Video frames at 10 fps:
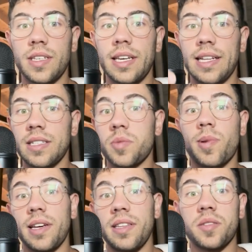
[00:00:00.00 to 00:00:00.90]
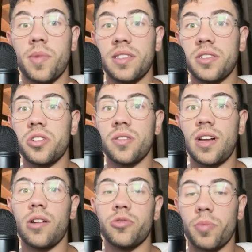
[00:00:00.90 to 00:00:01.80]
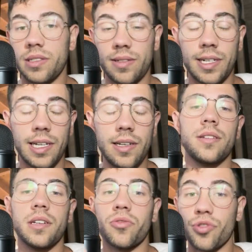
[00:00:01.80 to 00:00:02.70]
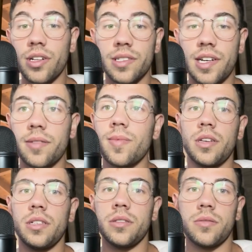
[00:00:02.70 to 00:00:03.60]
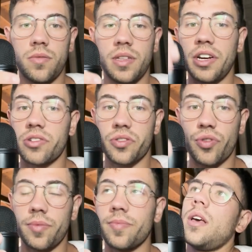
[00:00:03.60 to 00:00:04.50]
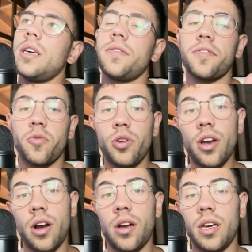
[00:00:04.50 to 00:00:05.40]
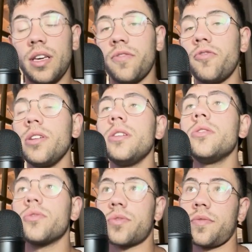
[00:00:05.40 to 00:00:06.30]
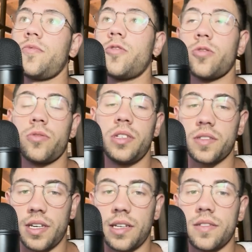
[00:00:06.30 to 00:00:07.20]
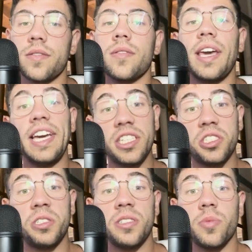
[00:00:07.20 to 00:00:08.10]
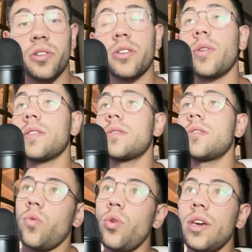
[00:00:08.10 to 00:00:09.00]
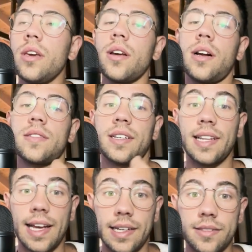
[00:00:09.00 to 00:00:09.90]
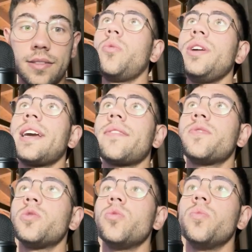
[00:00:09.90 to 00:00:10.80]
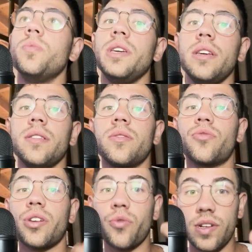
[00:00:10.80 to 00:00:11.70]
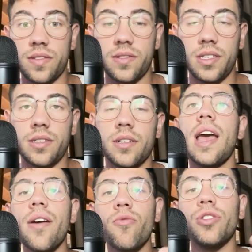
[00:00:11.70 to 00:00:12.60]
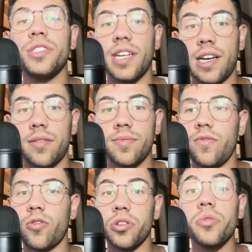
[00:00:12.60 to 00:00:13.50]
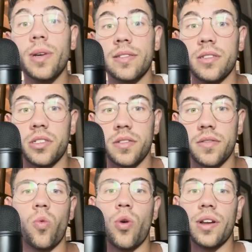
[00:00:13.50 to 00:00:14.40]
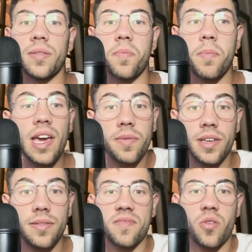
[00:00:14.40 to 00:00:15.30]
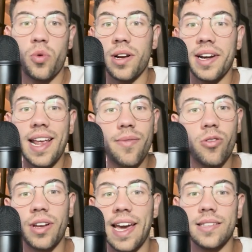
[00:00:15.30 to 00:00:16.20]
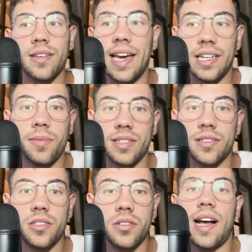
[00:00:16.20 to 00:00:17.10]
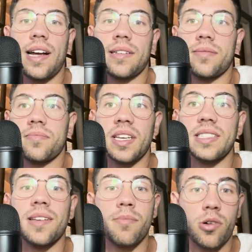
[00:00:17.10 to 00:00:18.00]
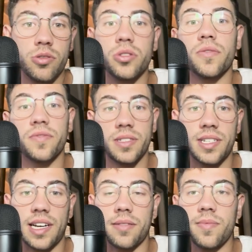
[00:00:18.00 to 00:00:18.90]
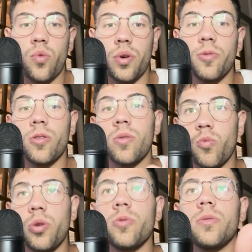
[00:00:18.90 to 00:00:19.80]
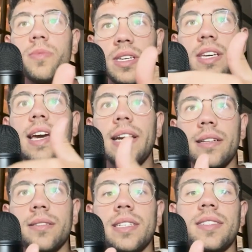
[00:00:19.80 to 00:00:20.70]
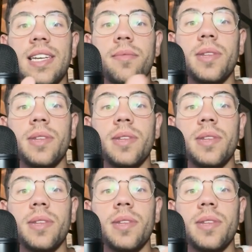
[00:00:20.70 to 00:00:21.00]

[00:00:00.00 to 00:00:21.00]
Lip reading: can display this message automatically in real time in their screen. If we use, for this case, HTTP request, we as a client, we have to be requesting every time for new messages when maybe we'll never get any message, and in the most of the time we will be getting the same